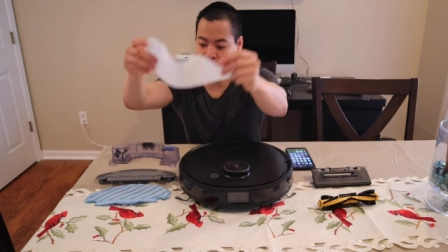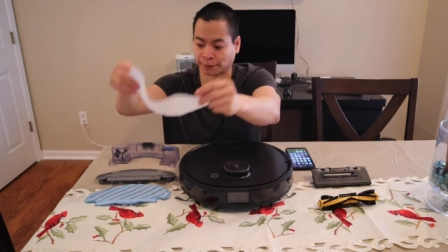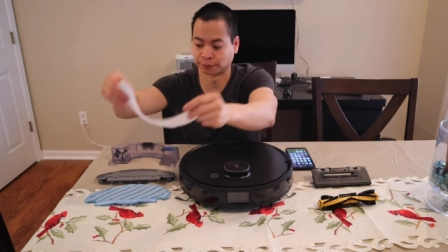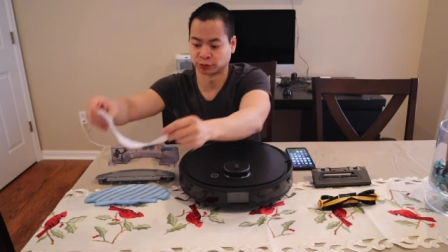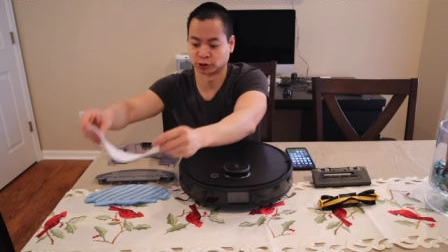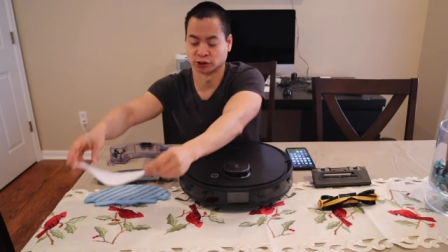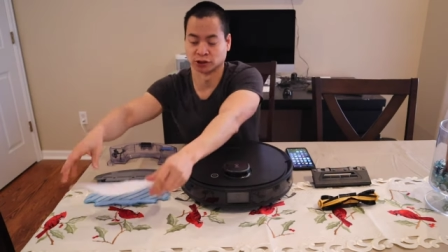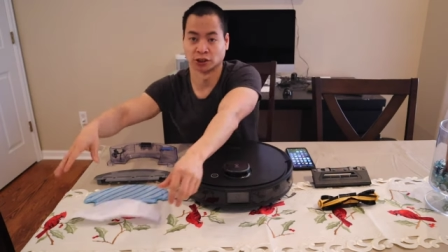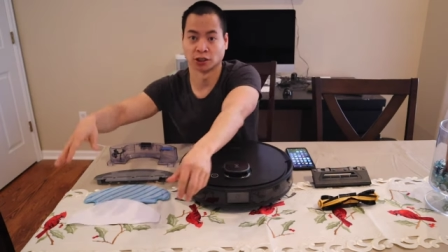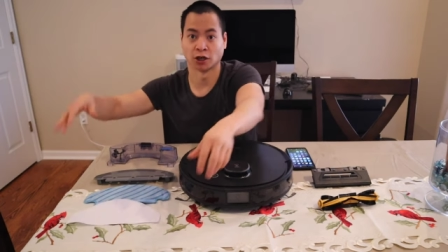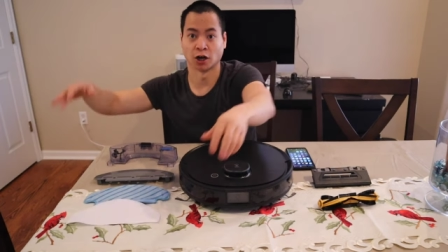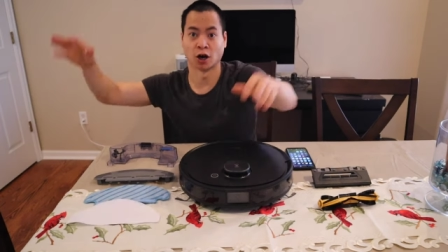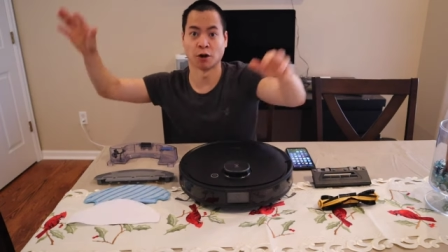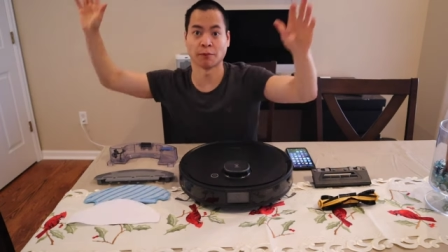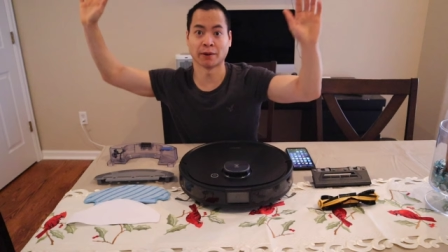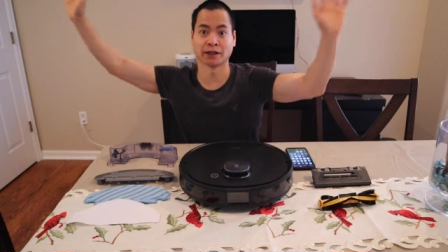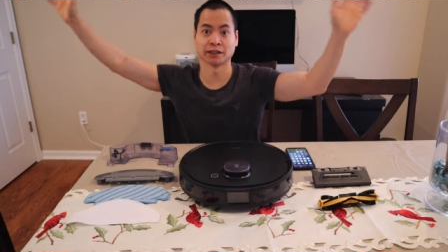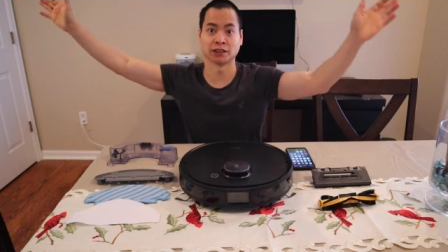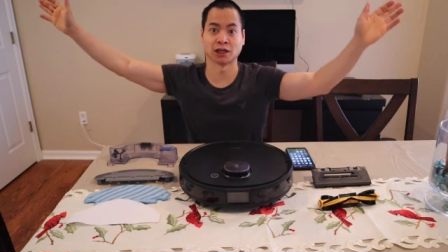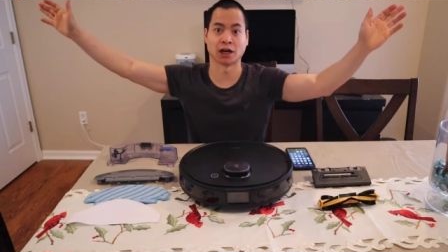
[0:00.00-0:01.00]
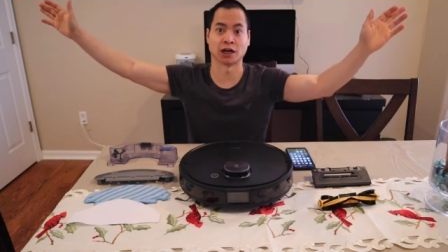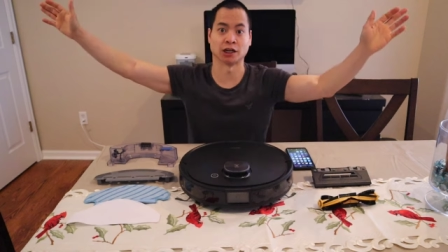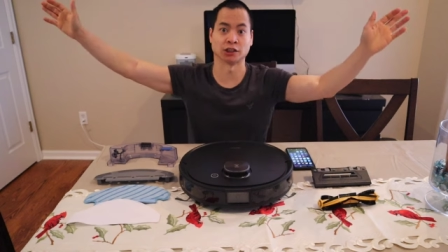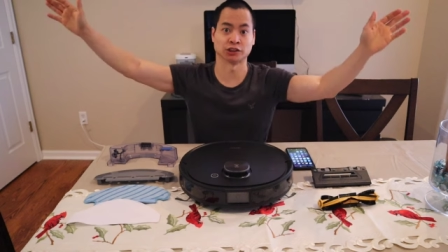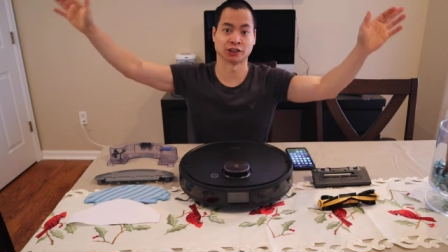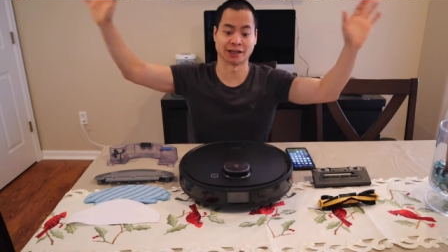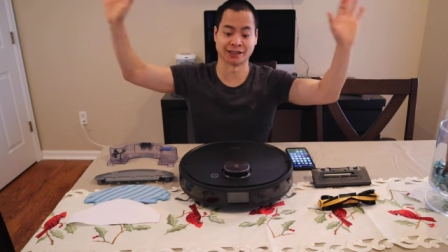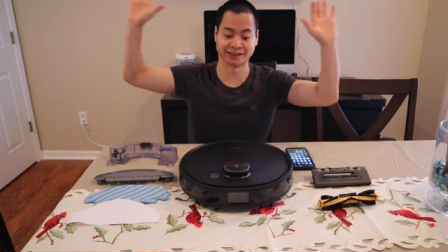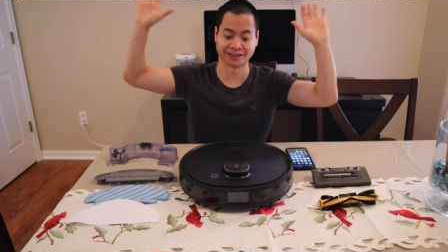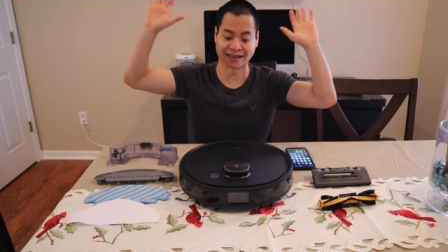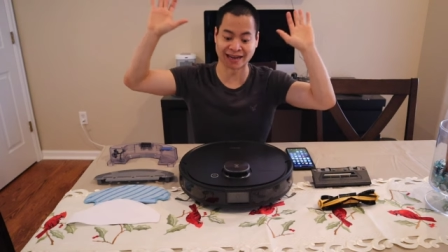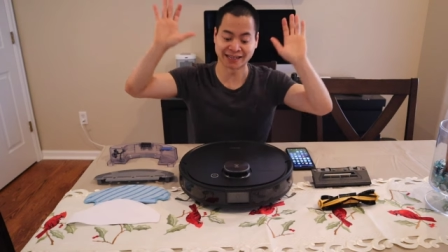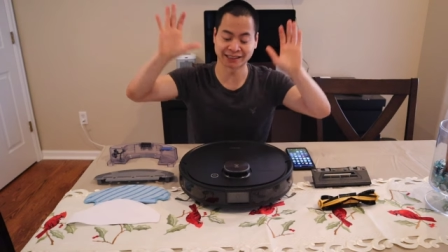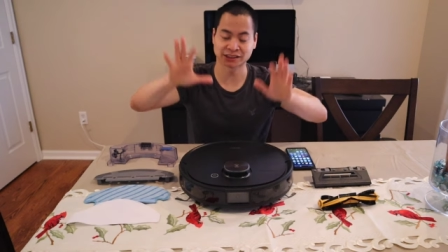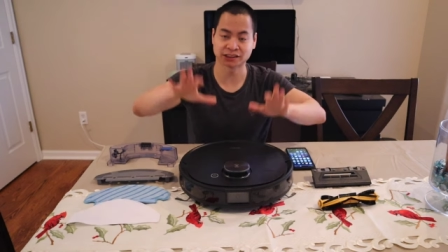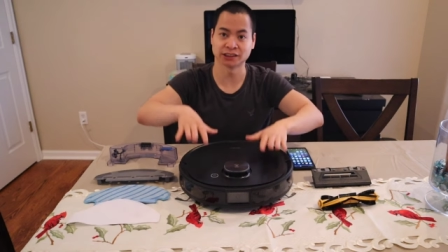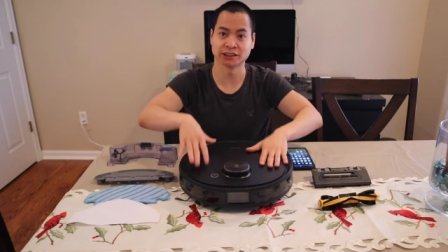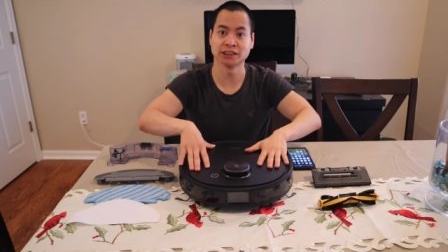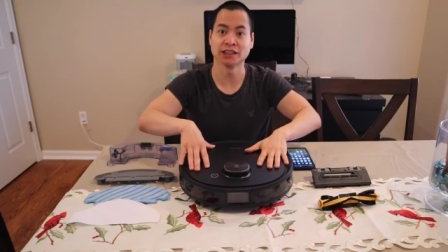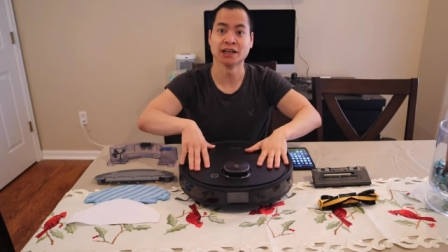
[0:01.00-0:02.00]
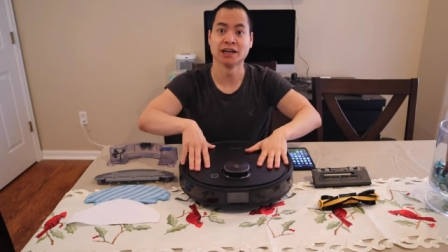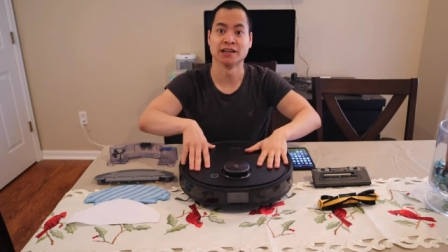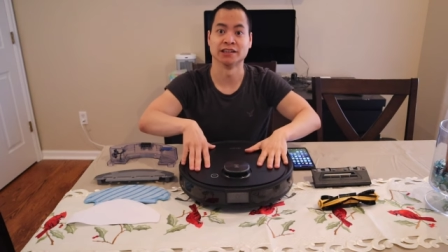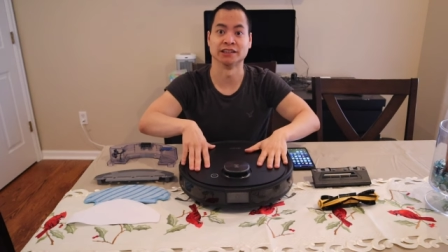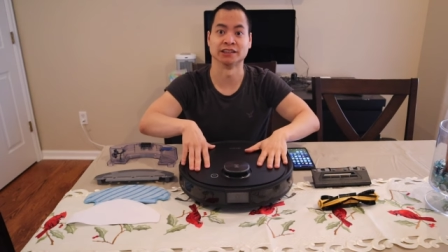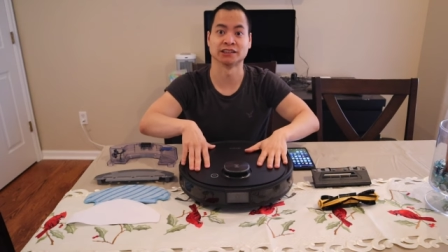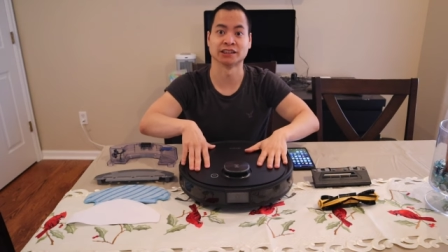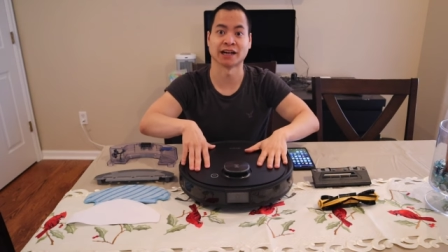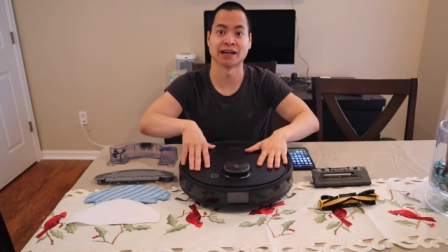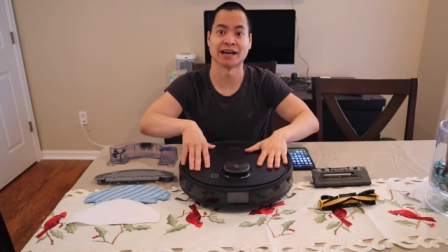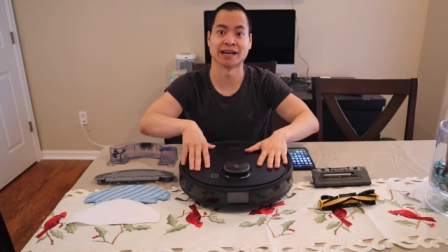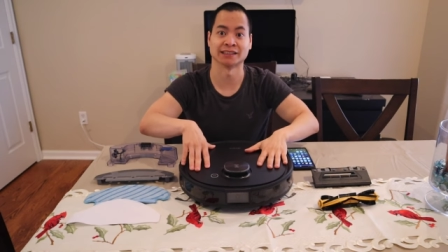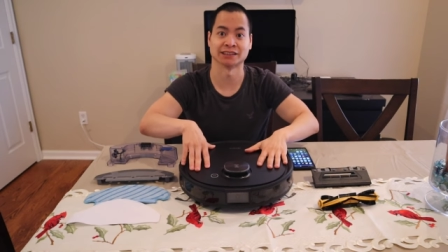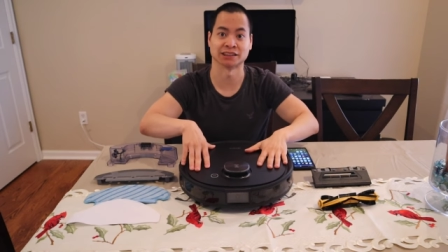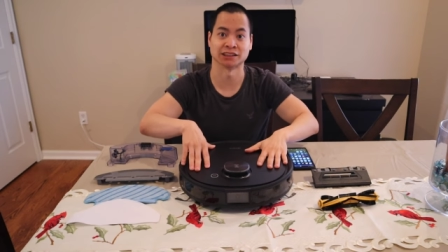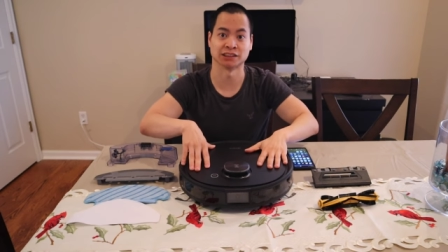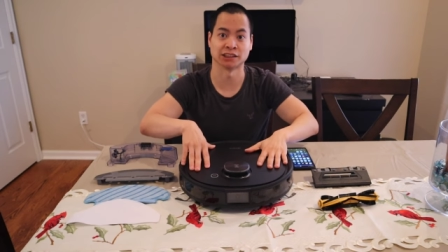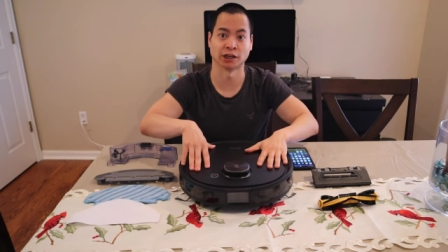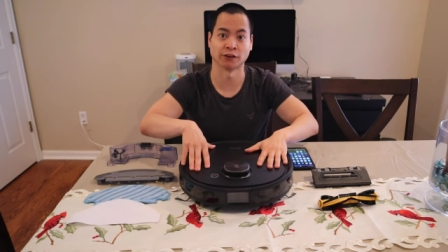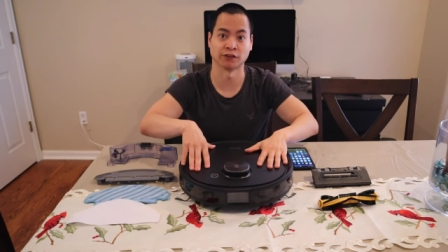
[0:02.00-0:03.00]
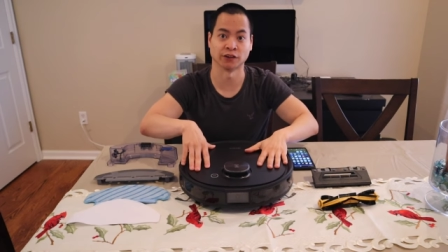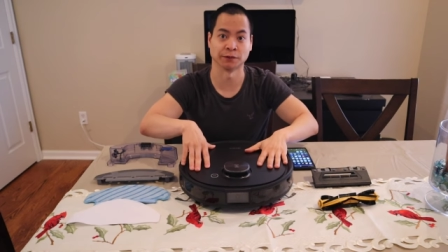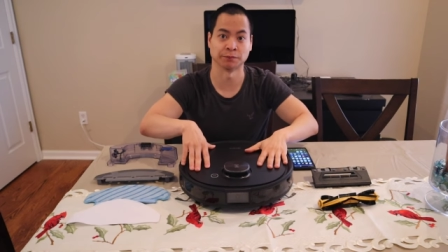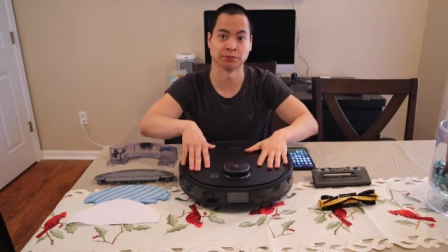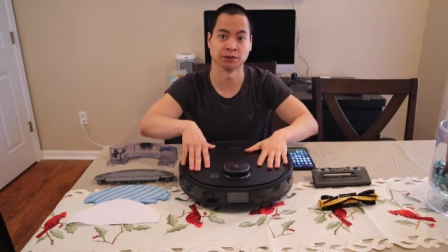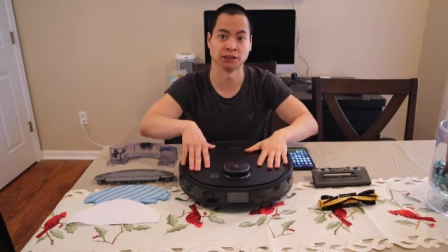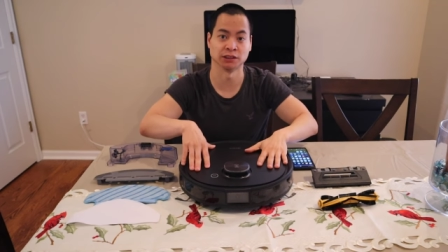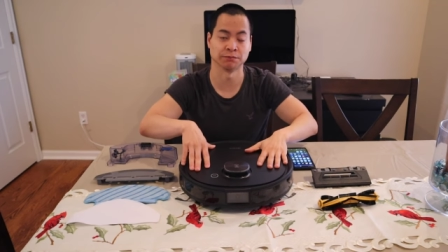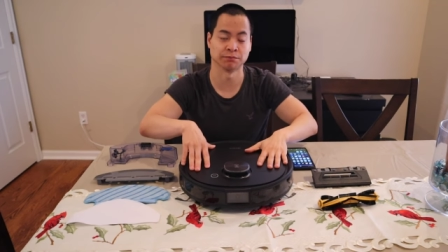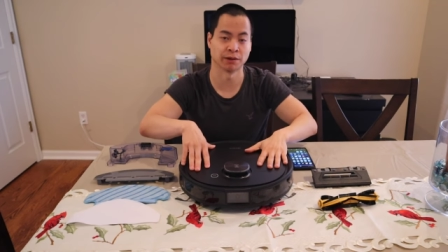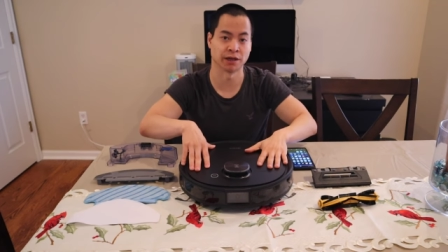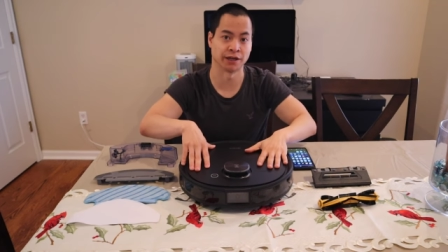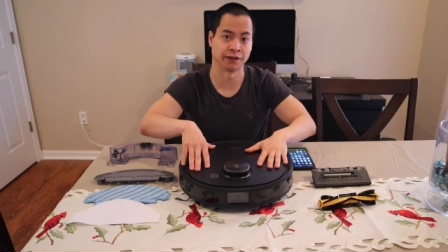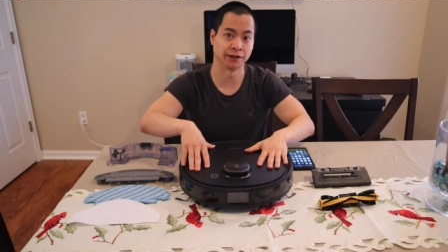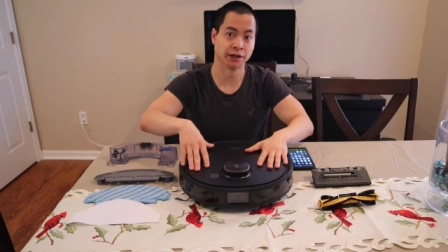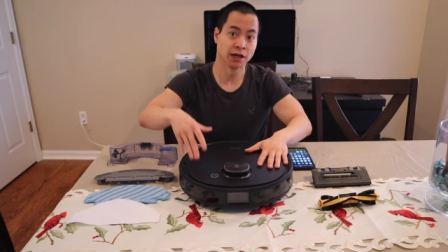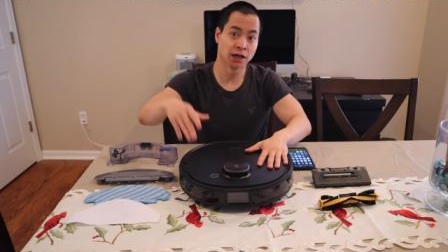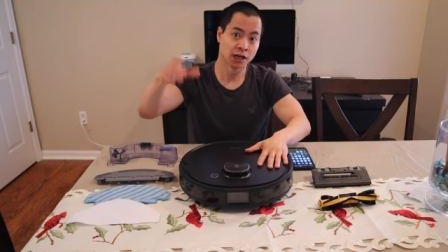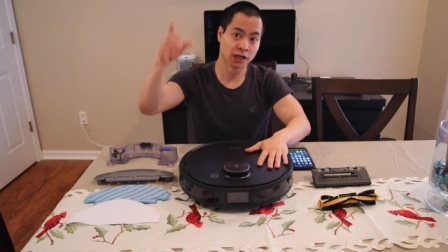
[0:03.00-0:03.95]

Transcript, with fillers: options. Oh my gosh. And lastly, this guy has a self-emptying bin.